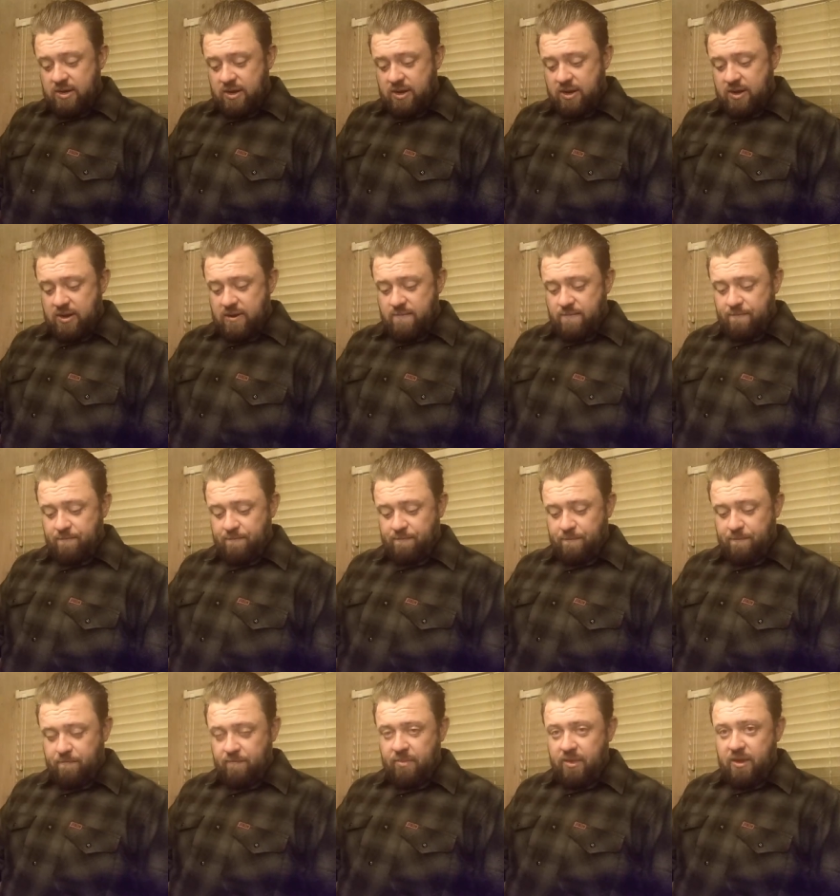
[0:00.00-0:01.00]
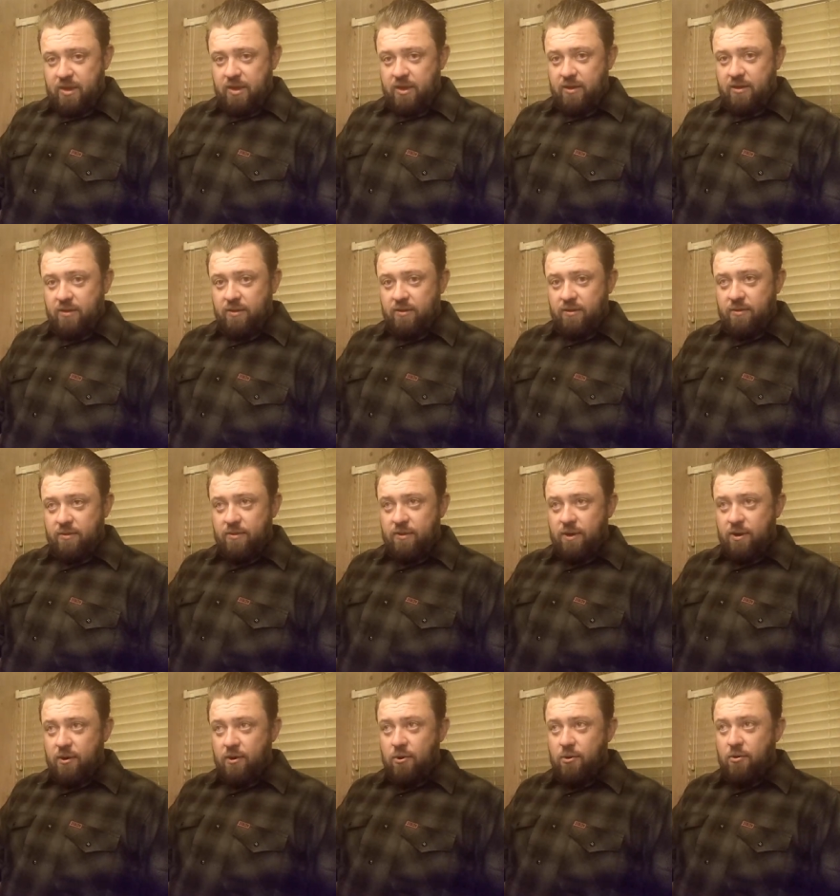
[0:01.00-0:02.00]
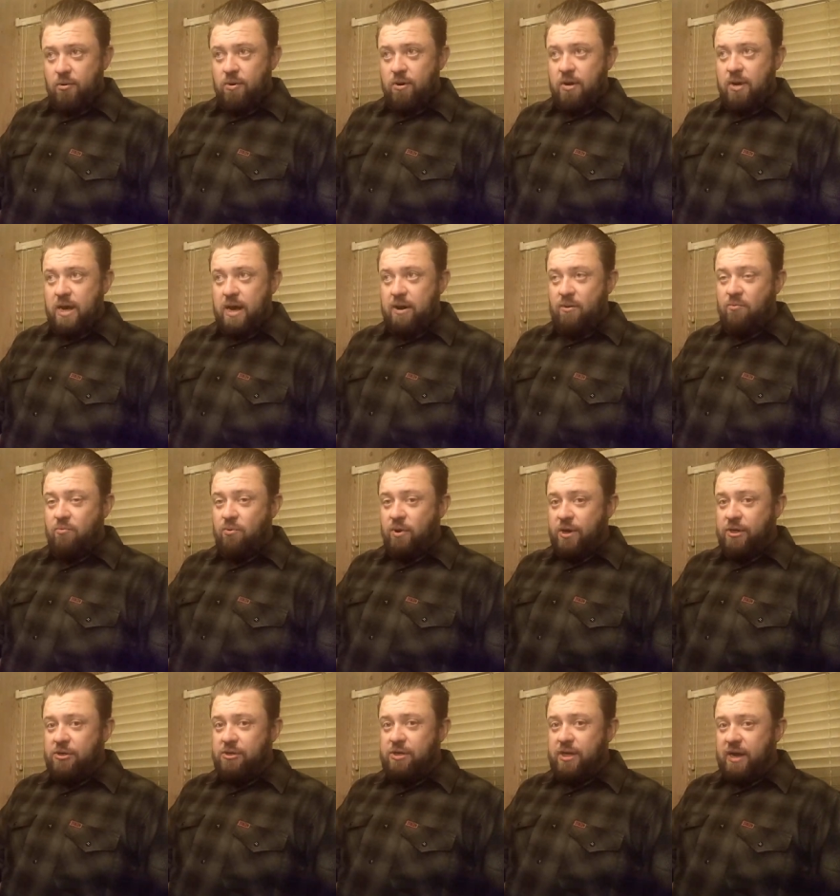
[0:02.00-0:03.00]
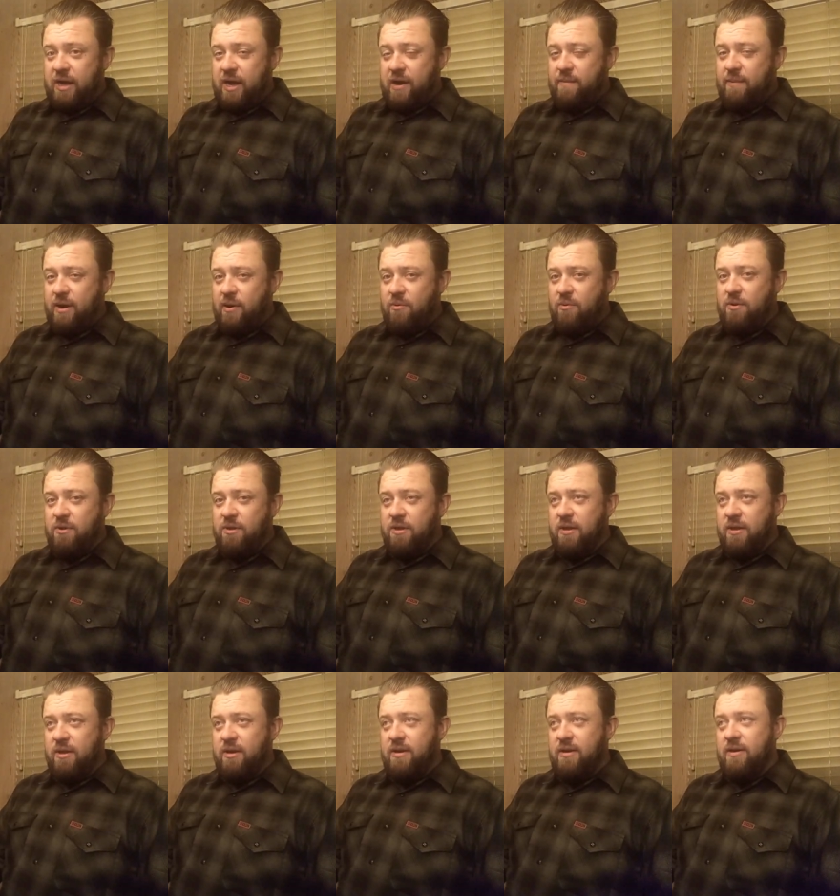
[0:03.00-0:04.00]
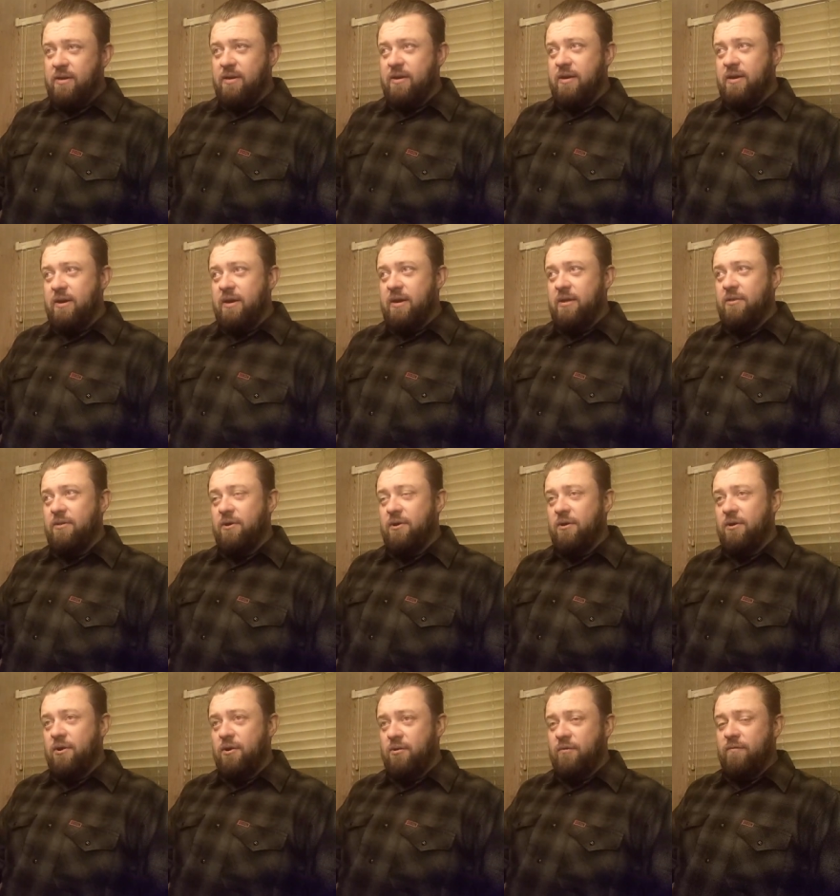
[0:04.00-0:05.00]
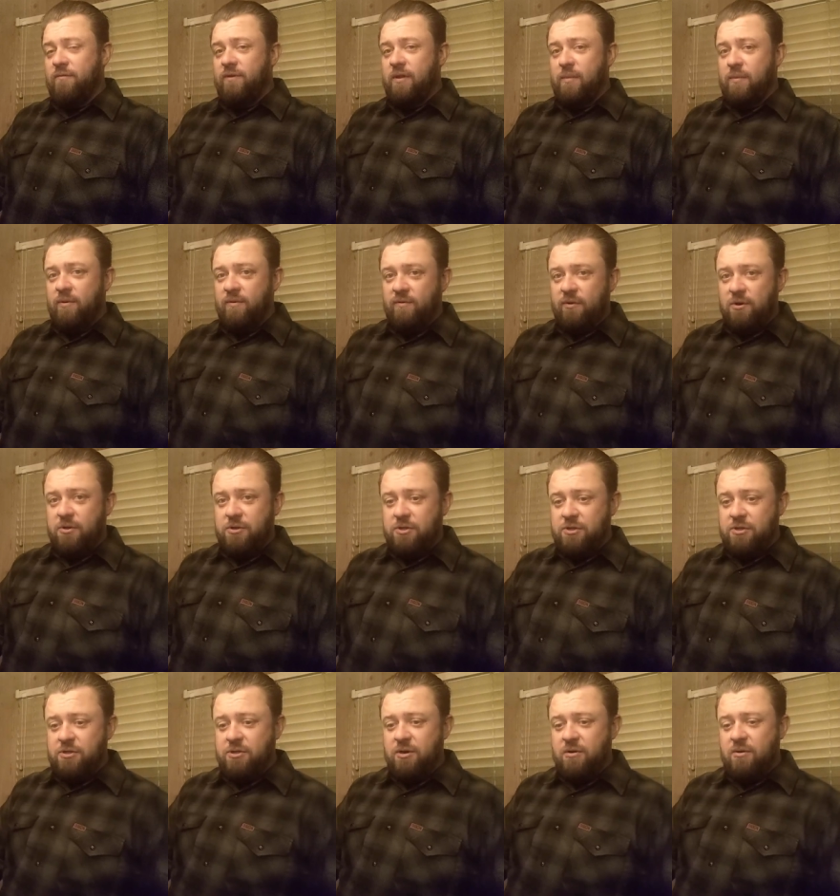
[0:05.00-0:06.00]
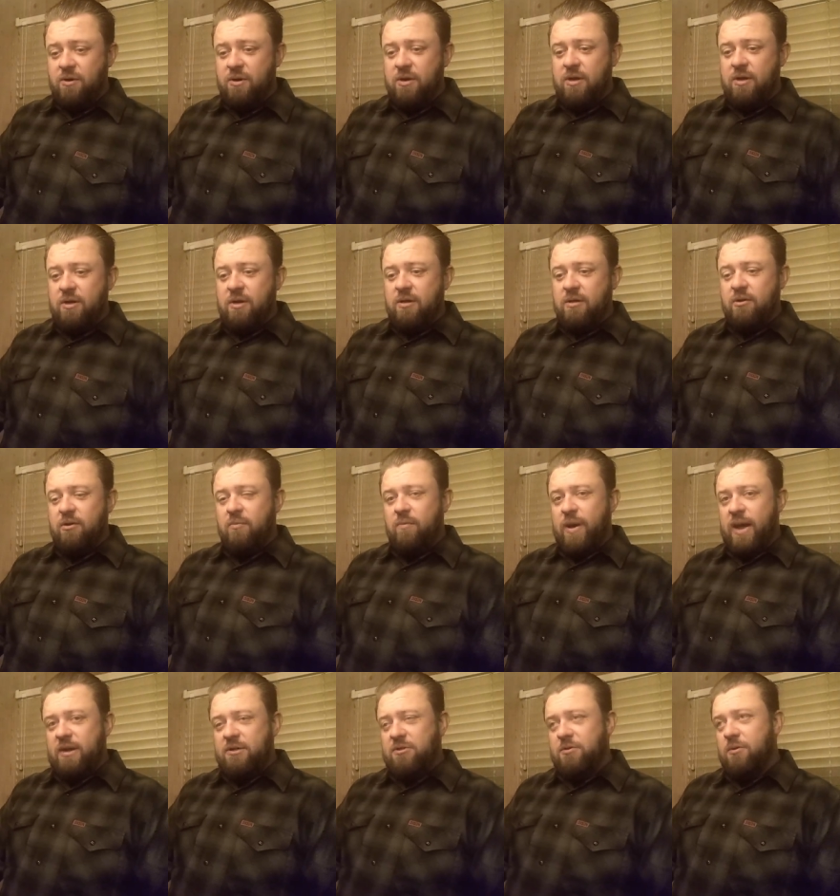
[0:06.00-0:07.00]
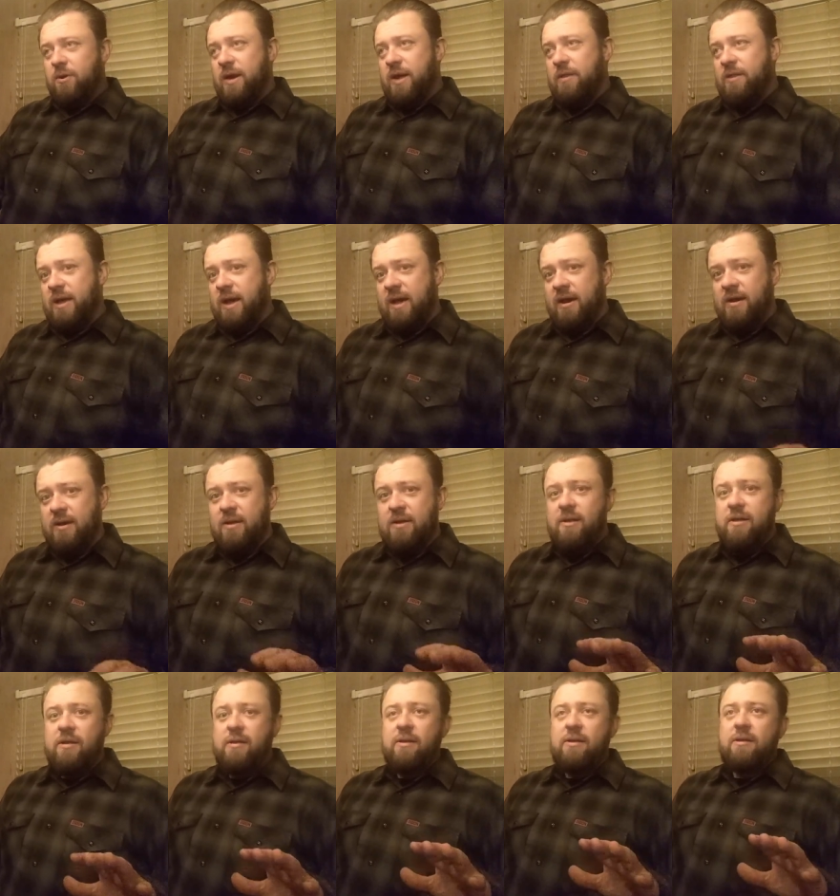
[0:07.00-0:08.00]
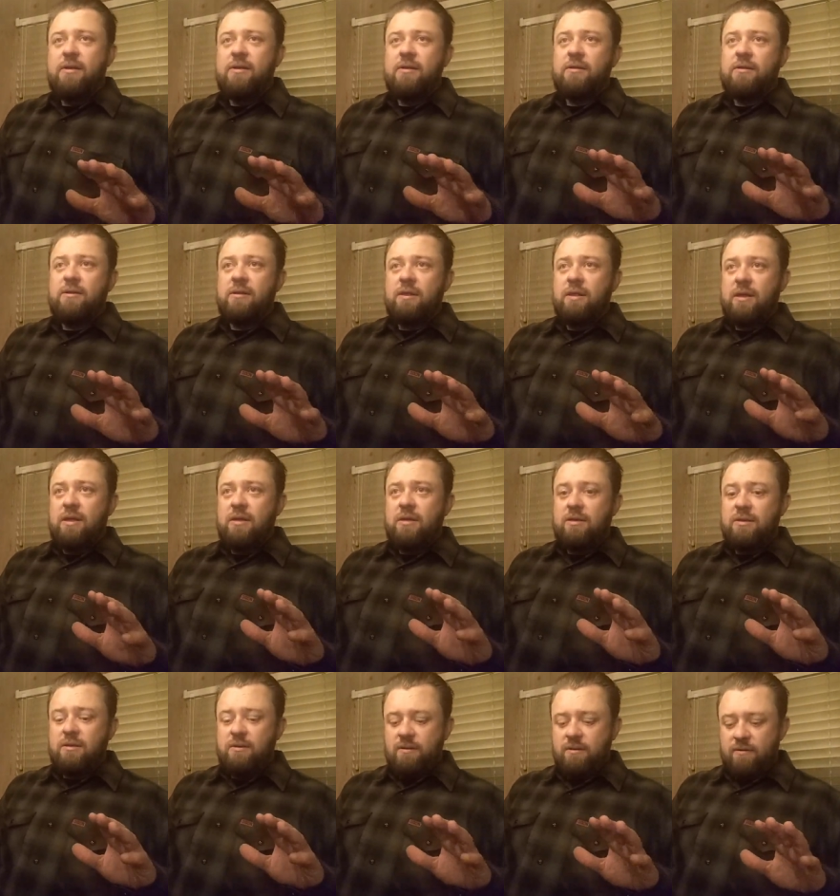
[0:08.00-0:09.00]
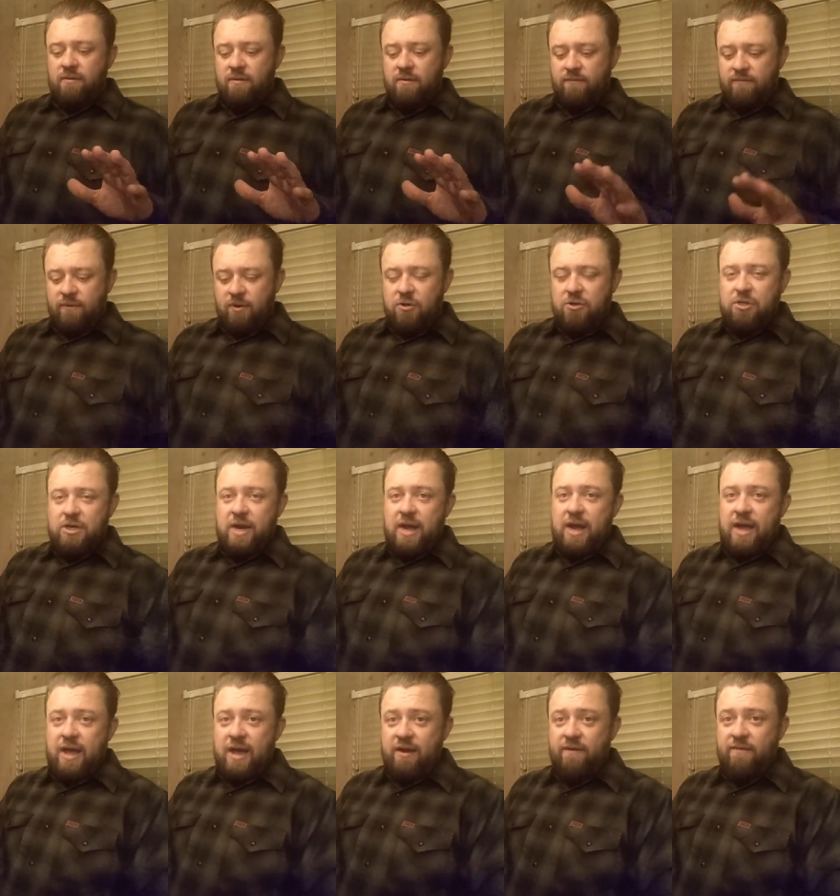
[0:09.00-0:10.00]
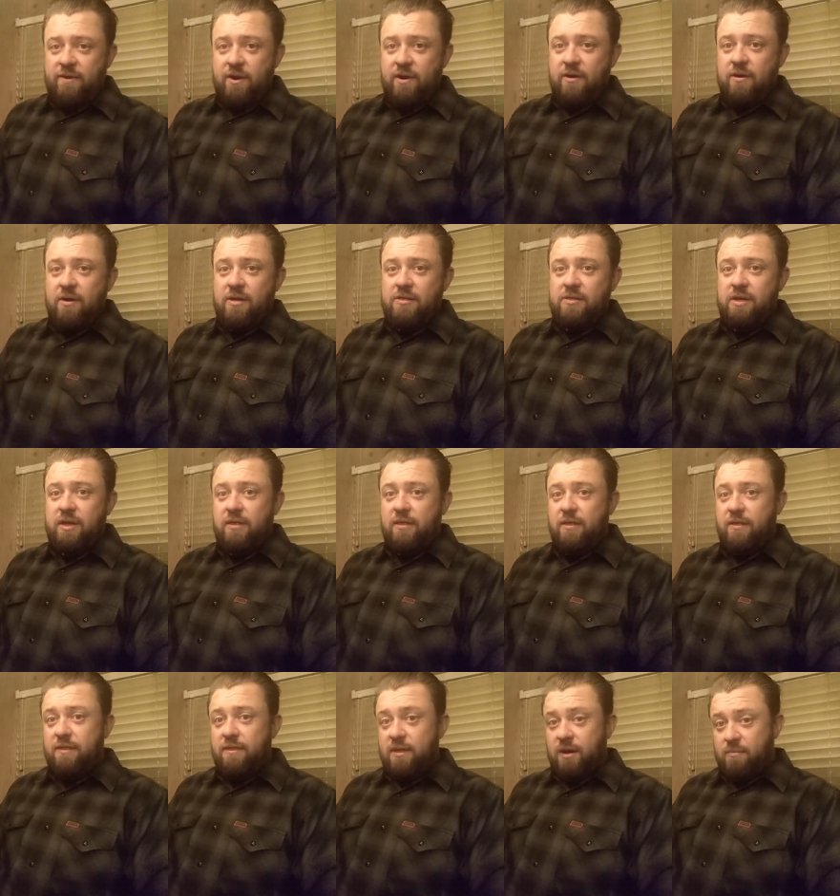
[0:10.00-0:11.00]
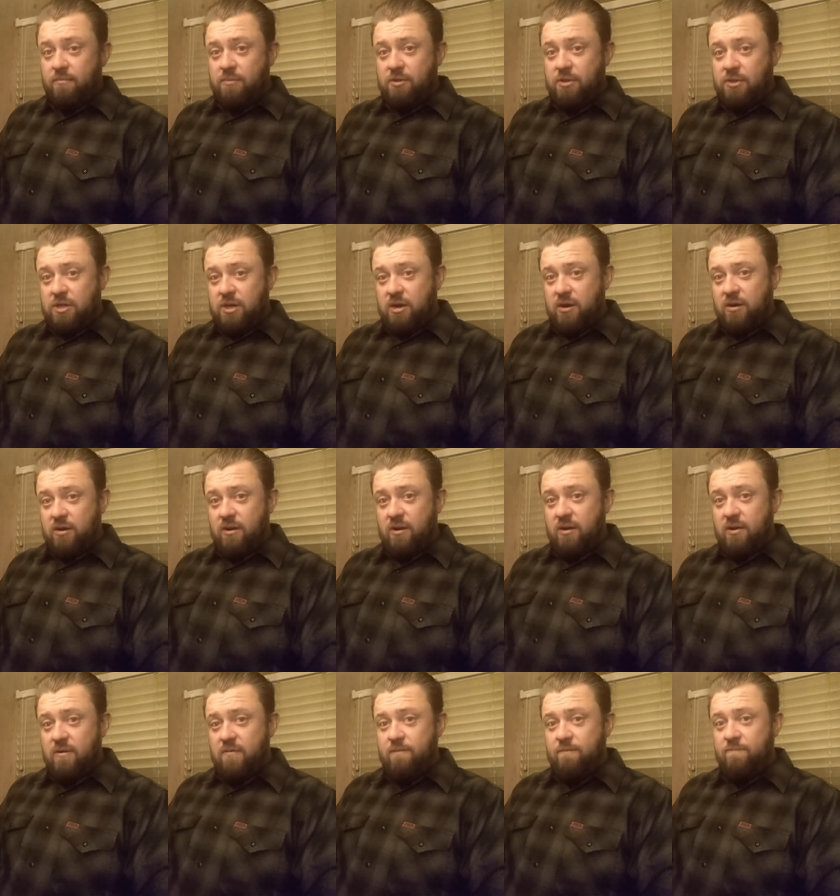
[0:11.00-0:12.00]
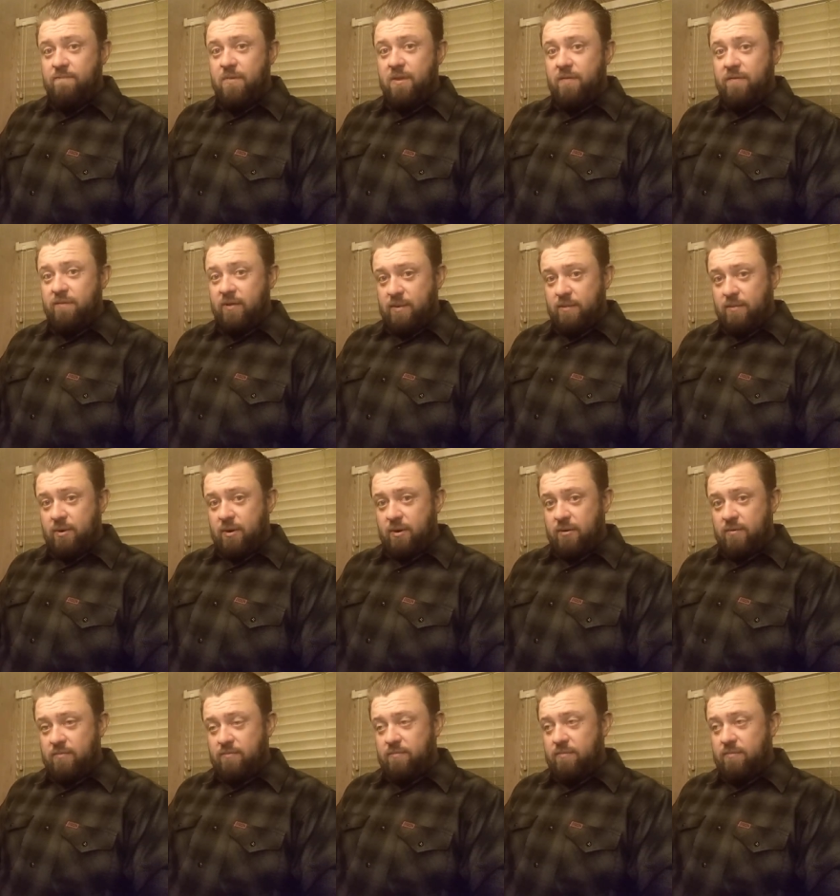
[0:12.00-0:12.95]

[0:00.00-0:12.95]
Um, though I wish they came out with it in their new flipper version. So a little backstory on that. The version I have here is a thumb stud flipper.